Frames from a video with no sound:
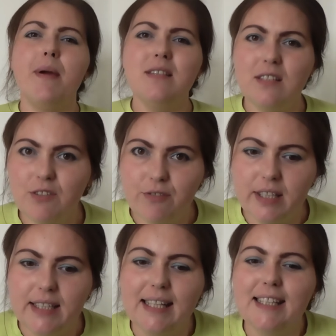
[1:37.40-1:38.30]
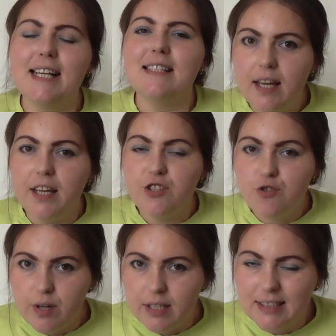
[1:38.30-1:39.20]
mystery that has
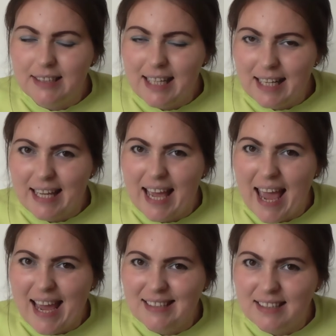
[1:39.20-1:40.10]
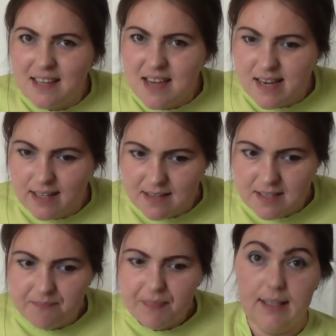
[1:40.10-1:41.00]
endured nearly 80
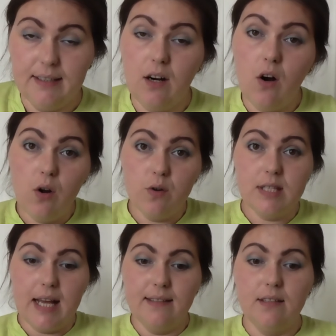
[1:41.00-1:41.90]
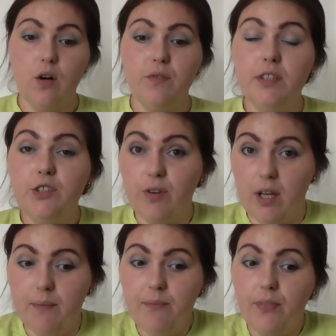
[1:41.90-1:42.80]
years. In the hollow center of the
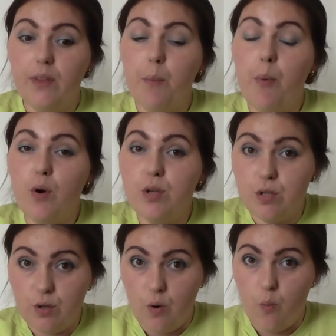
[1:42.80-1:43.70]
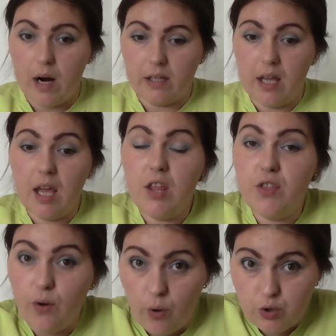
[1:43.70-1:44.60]
tree, the boy saw what he
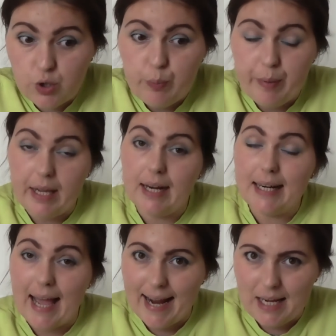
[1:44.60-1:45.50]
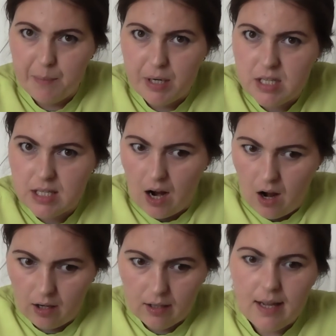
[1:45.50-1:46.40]
thought to be an animal
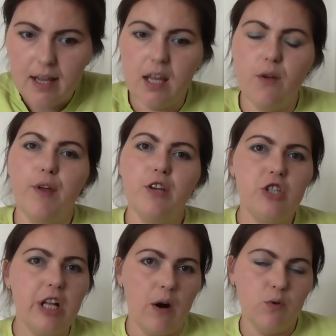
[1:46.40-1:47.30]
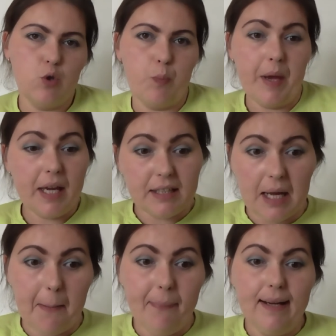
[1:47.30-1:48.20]
skull. He reached down to pick it
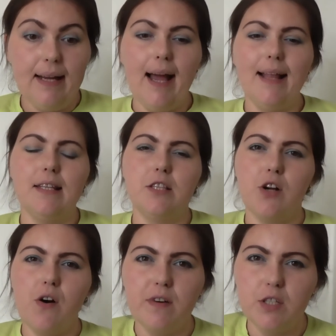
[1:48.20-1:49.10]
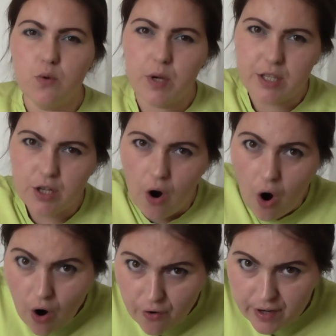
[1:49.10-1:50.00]
up and discovered to his
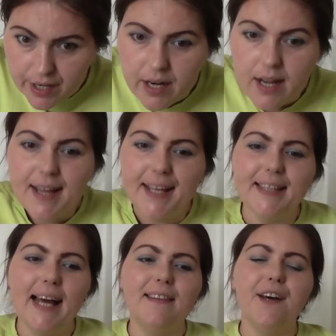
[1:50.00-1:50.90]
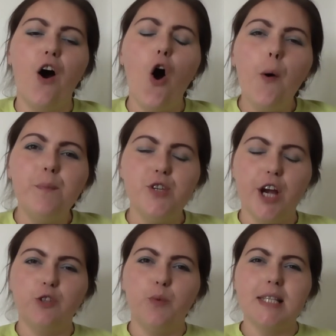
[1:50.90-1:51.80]
horror that the
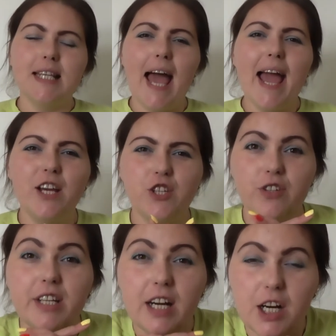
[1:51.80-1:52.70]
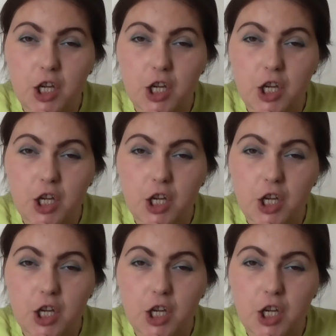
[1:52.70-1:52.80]
object was actually a